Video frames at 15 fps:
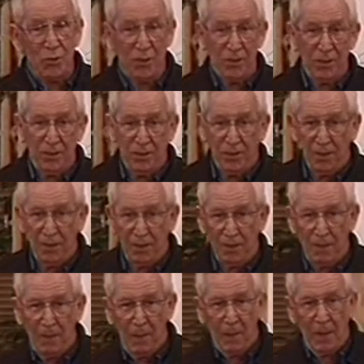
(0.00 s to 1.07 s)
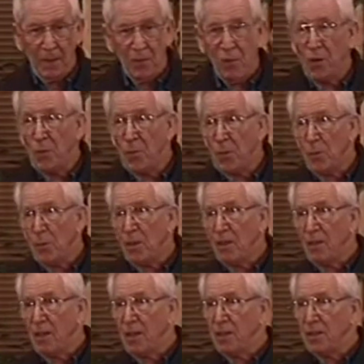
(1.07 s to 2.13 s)
it. You have people
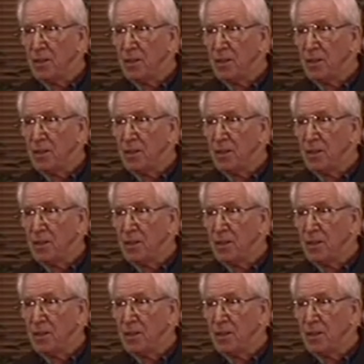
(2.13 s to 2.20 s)
like that,